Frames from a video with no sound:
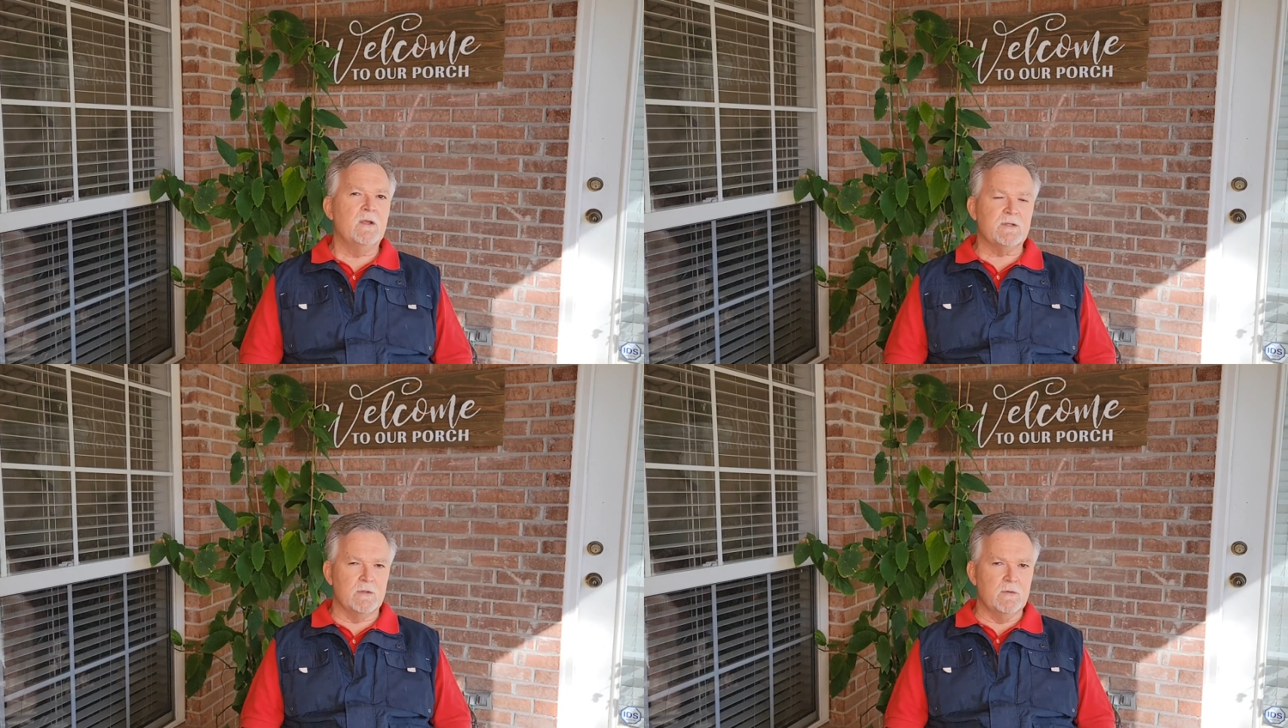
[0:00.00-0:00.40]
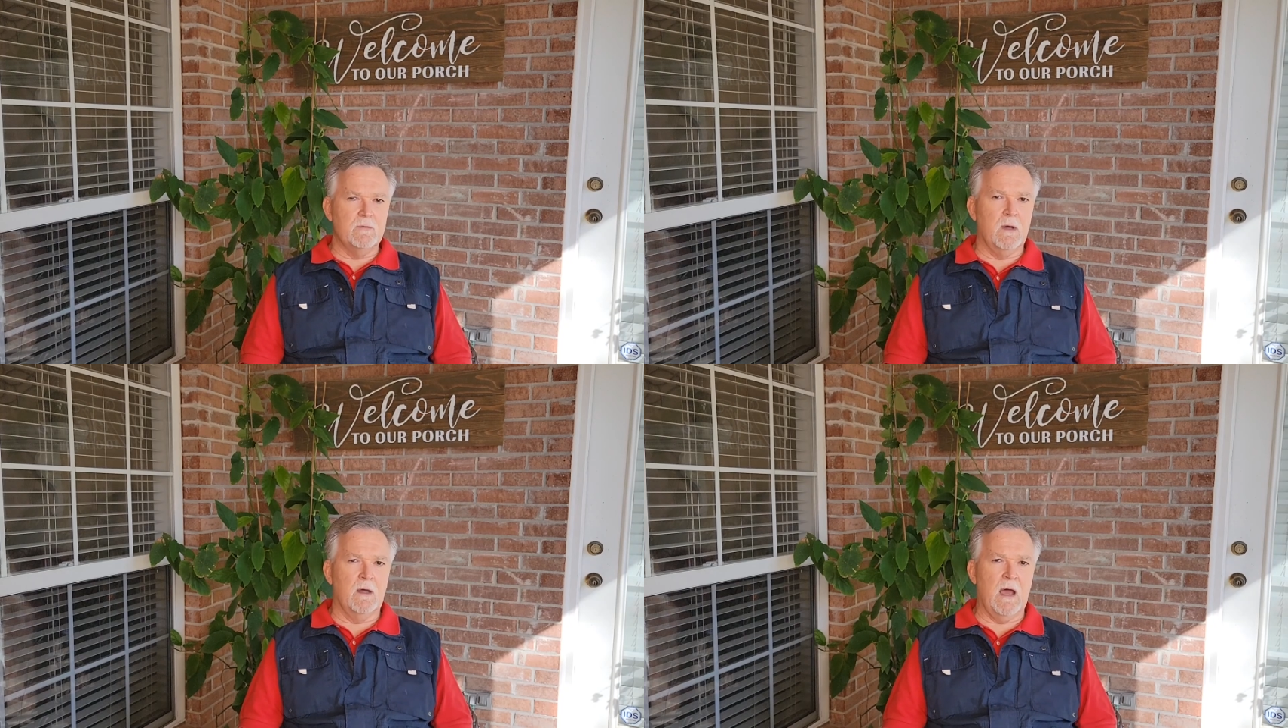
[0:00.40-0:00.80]

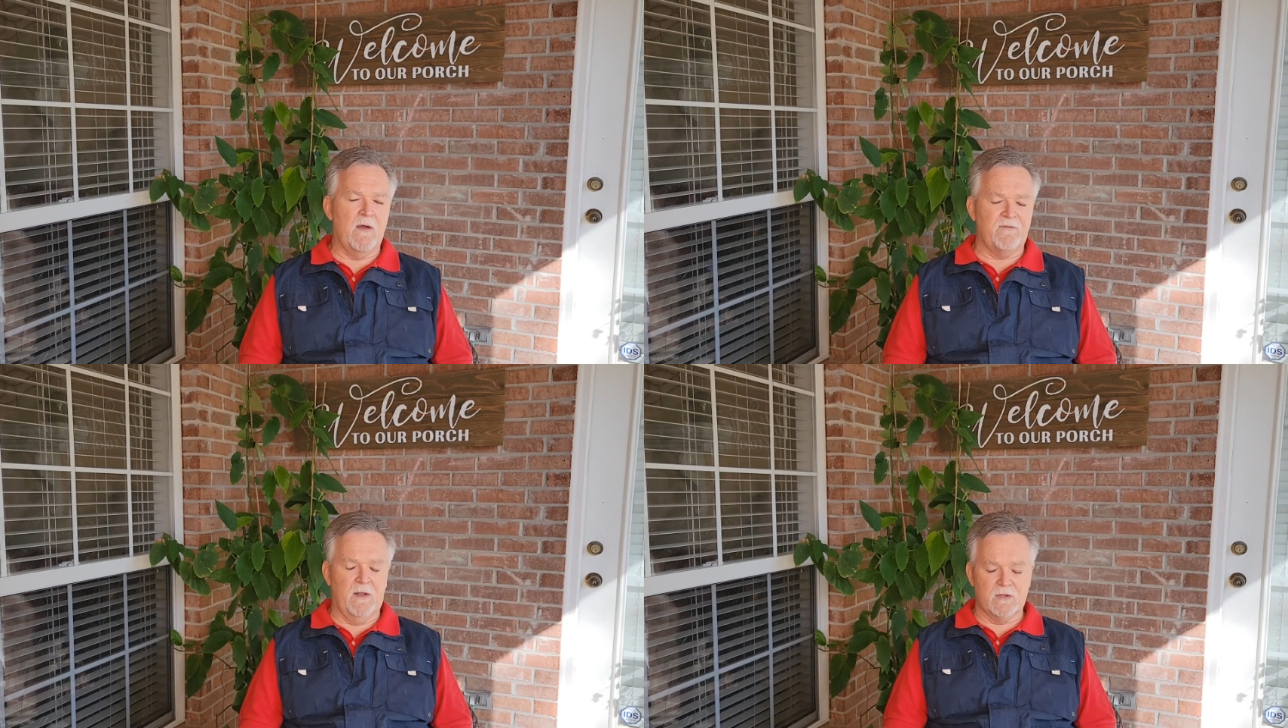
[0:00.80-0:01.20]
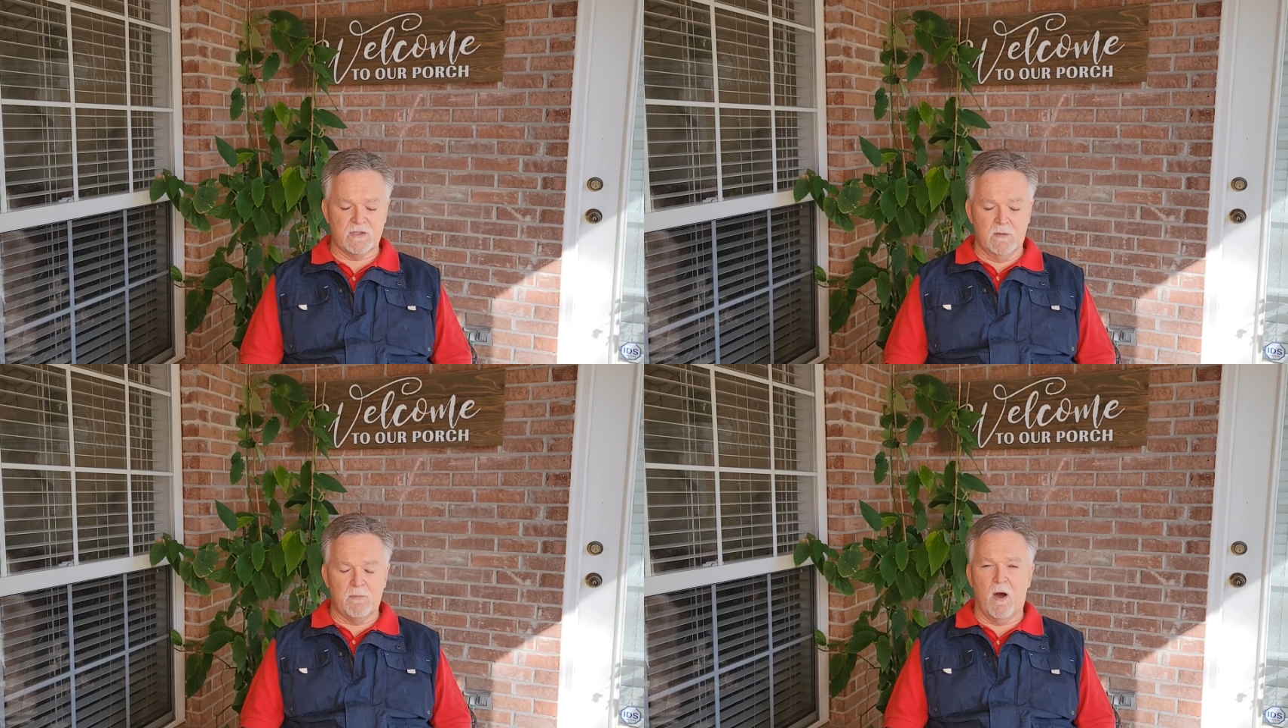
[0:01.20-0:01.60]
to our
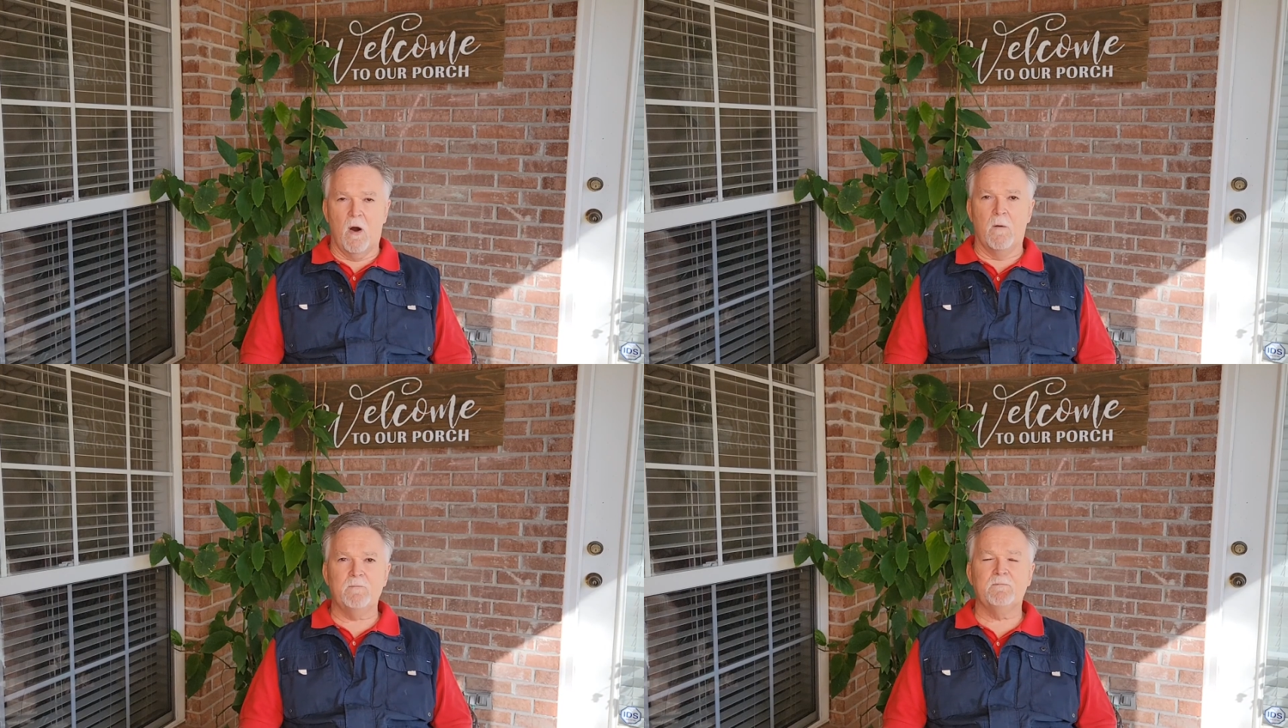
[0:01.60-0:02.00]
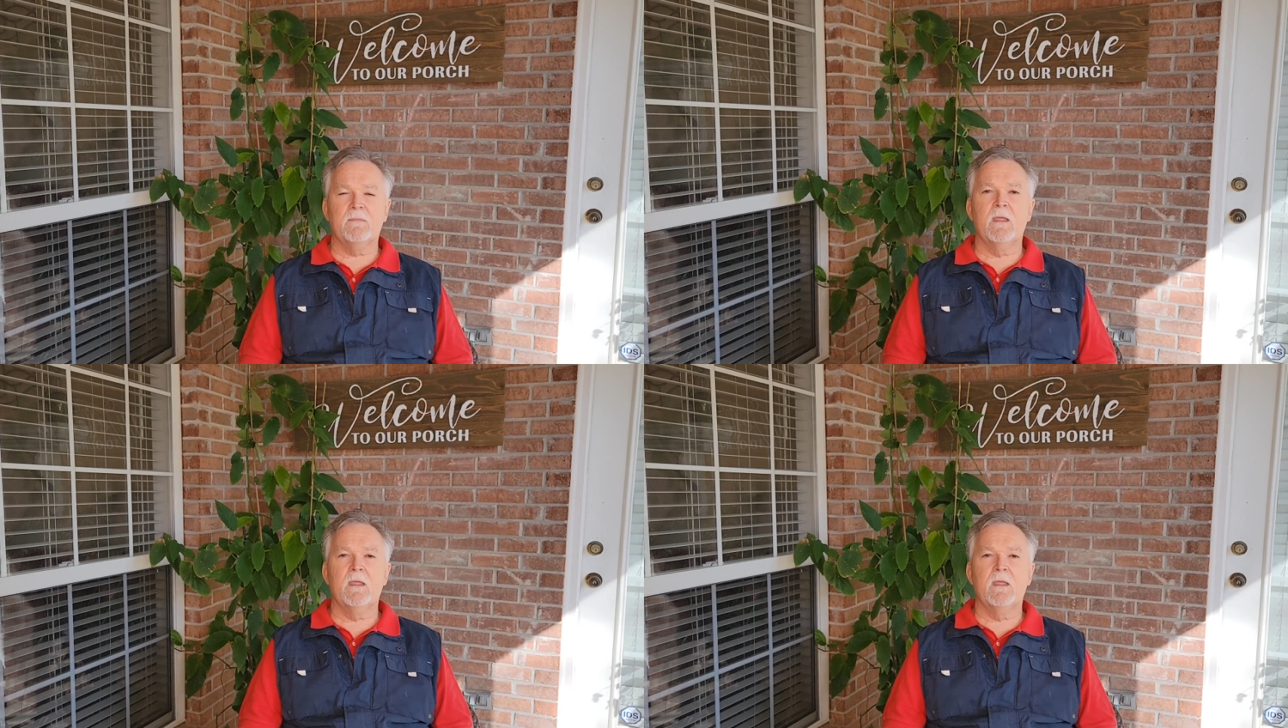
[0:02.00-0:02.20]
fellowship hall.